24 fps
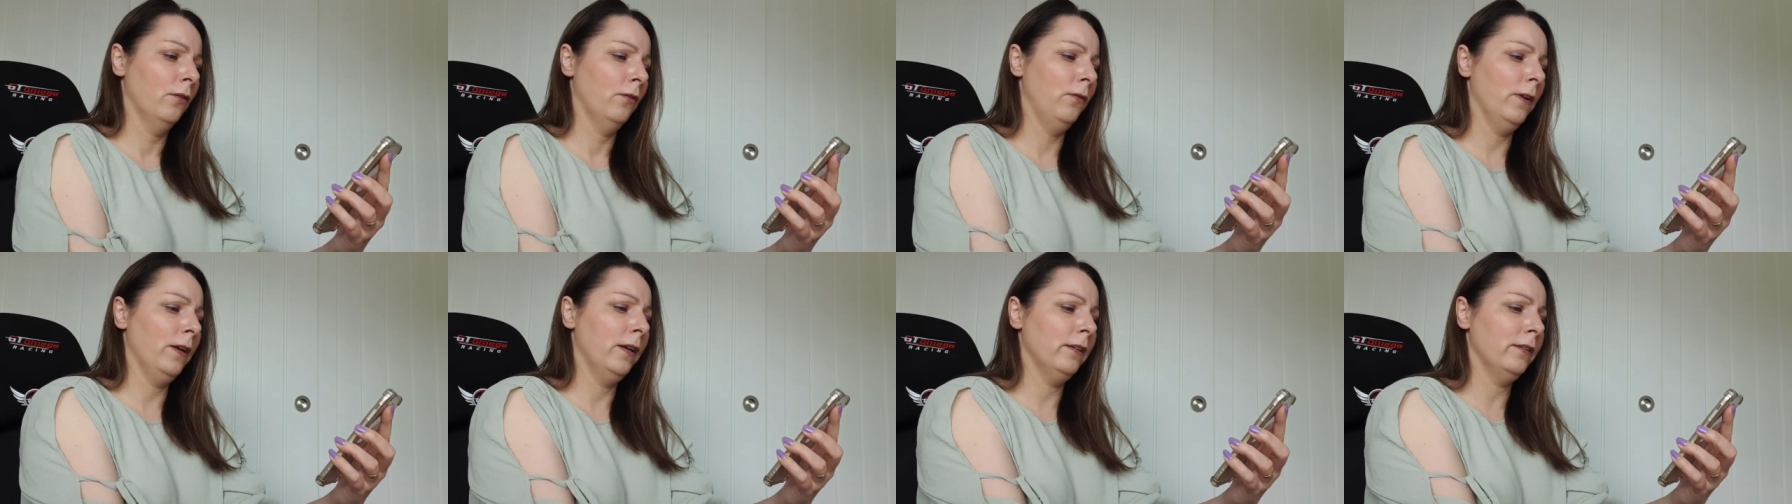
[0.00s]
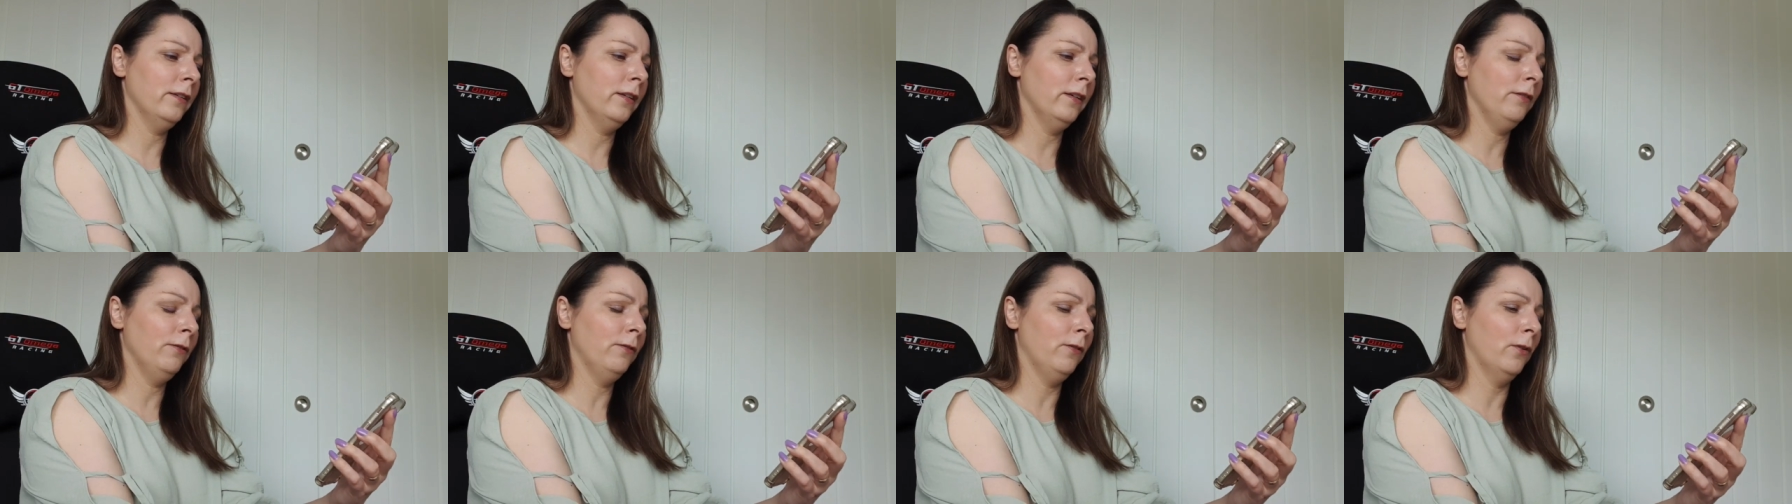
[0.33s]

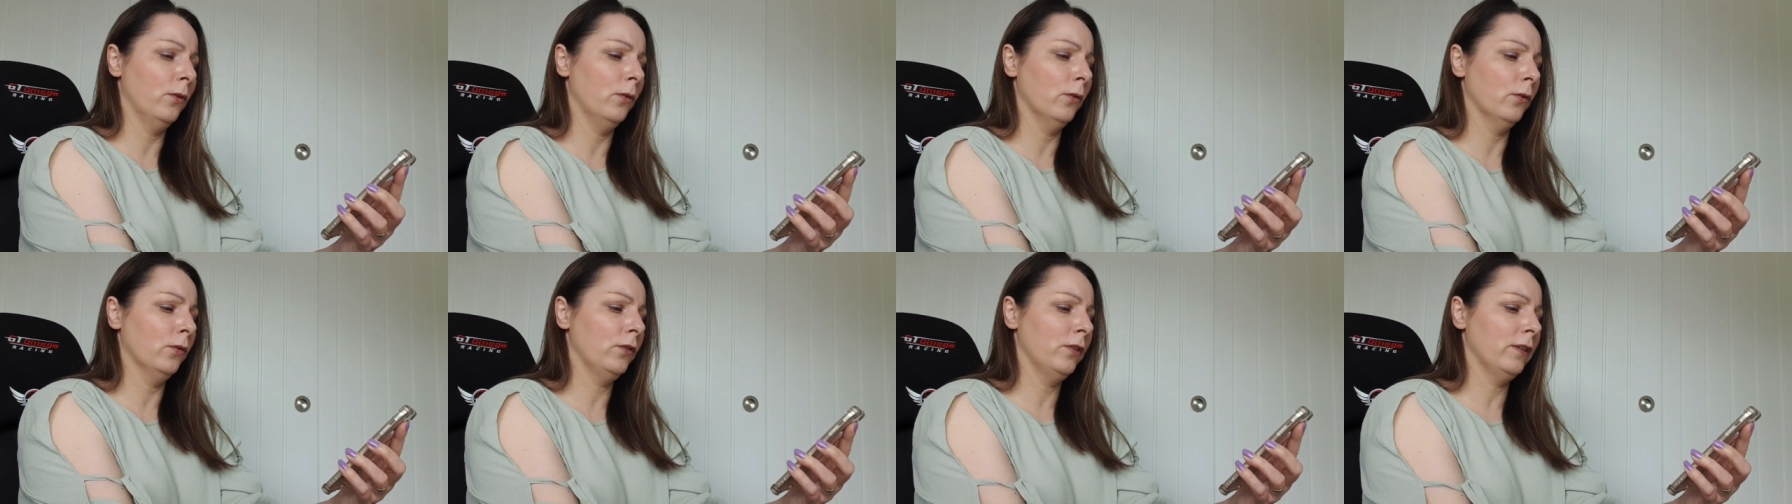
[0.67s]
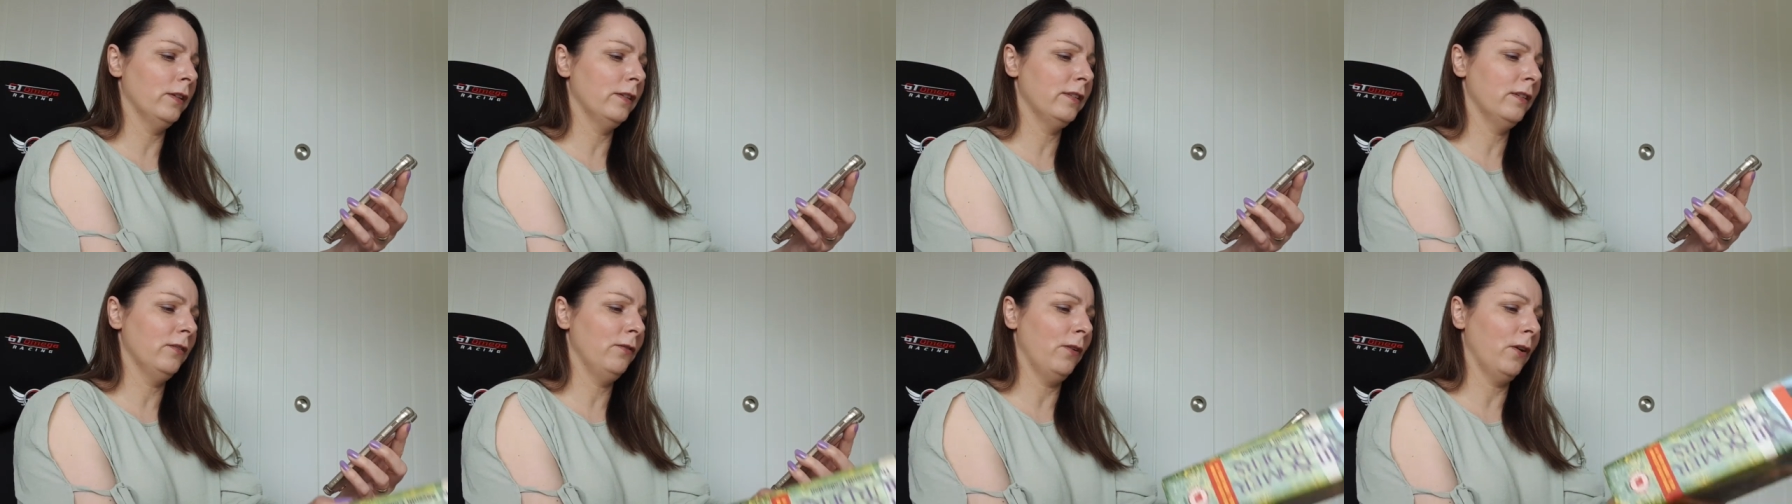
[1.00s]
34
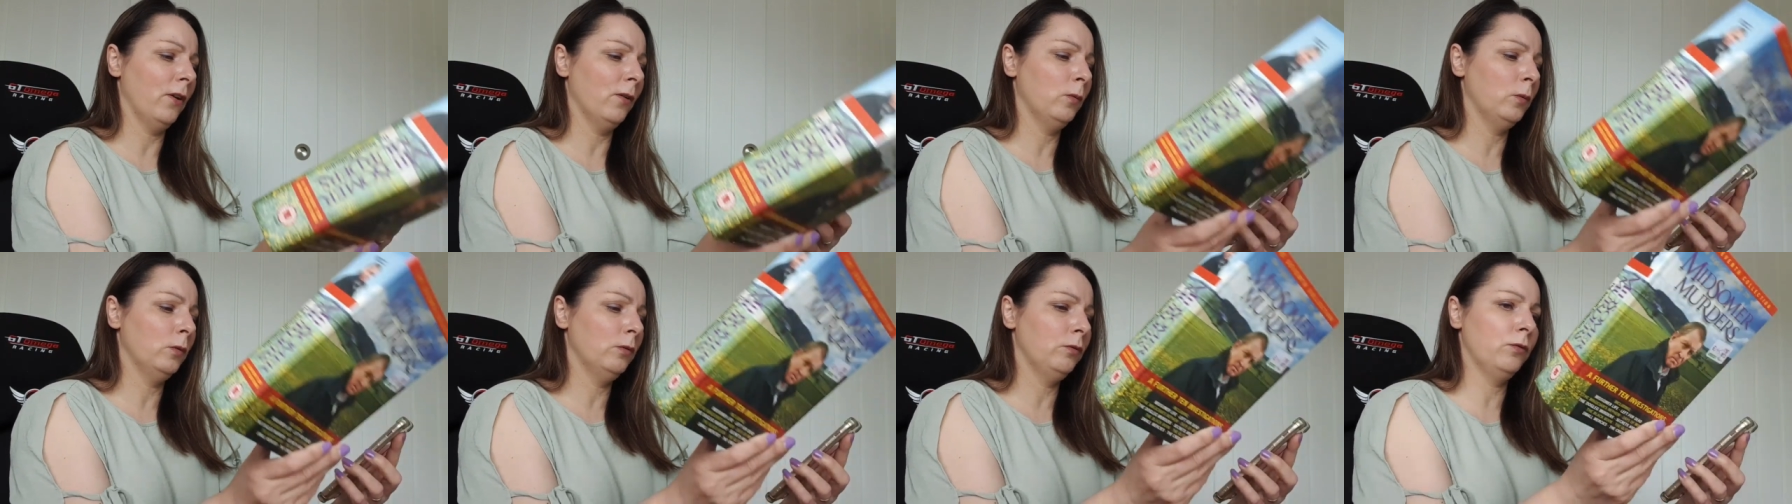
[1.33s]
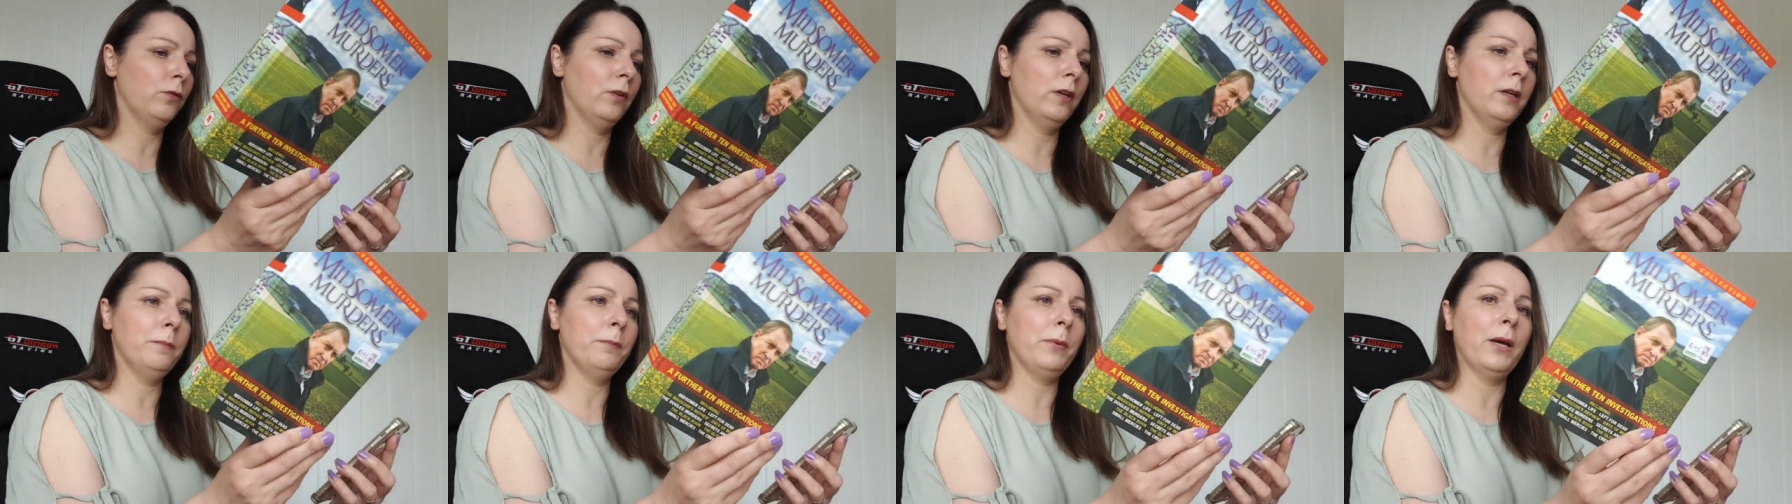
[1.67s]
65 free